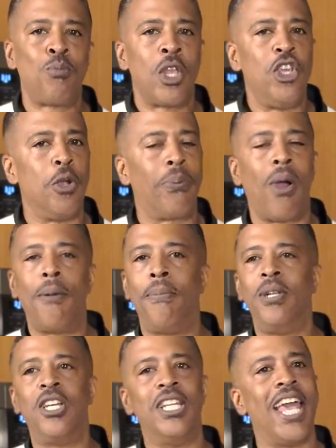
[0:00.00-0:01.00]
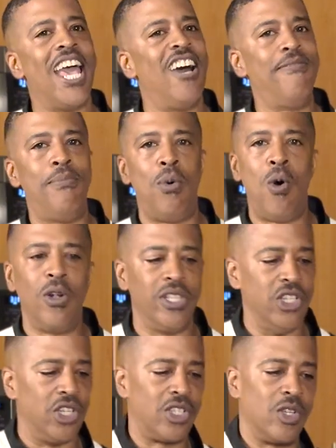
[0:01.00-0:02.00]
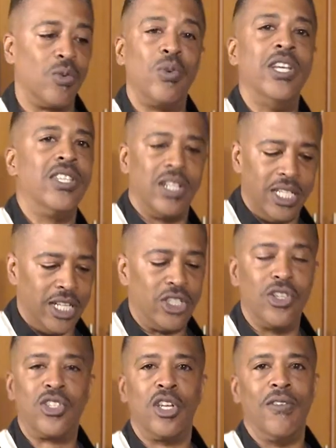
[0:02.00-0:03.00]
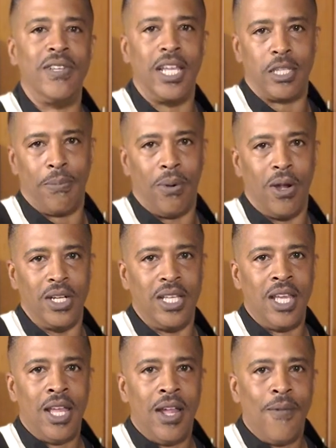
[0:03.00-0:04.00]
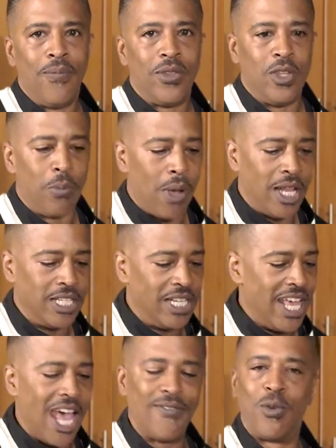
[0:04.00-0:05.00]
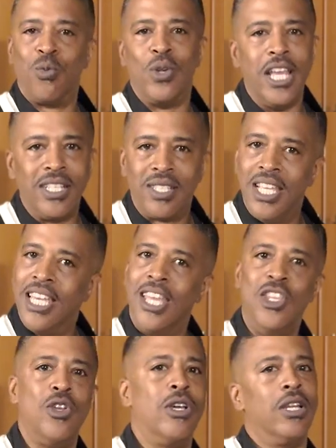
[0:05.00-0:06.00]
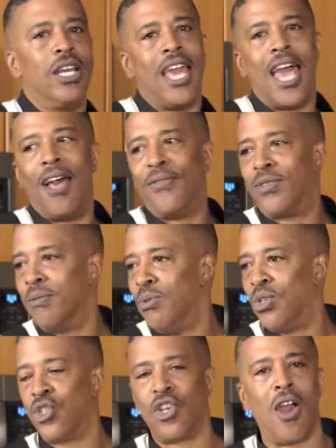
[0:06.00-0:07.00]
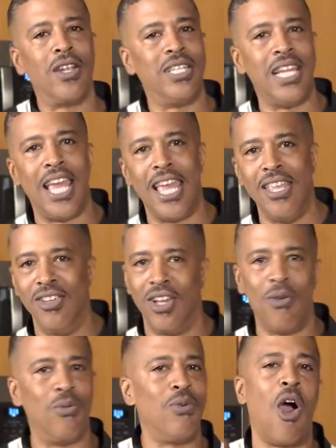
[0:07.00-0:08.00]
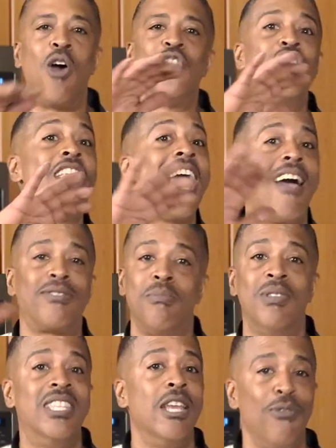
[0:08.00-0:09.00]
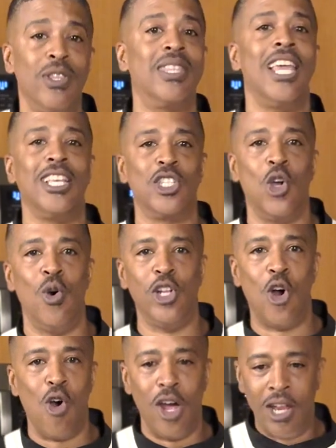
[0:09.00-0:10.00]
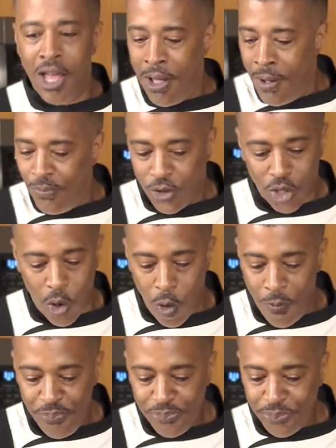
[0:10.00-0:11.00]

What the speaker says: you're probably gonna have more than just a Riesling that you're serving at the party. You're probably gonna have a Riesling, and you're gonna have some Chardonnay, and you're gonna have some different things going on. So